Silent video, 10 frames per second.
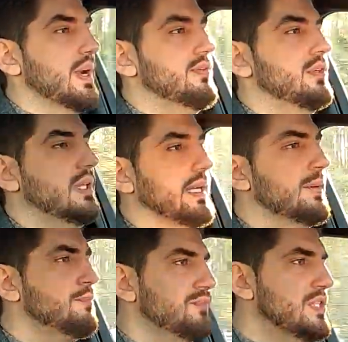Do I feel like
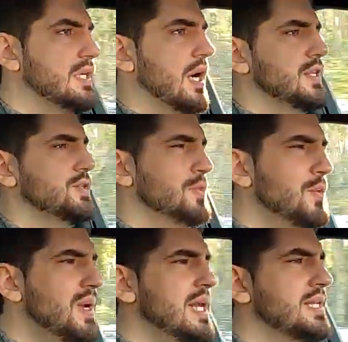this car is
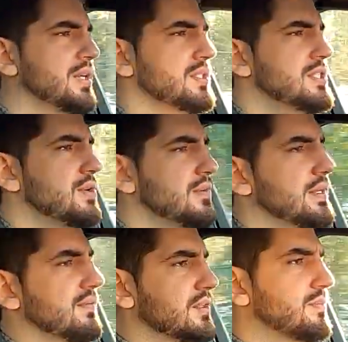really not
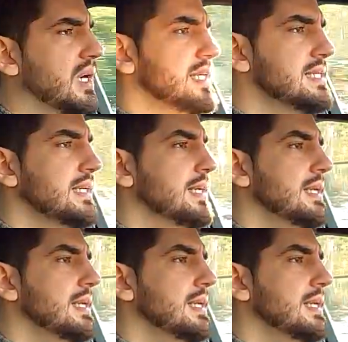deserving of the price?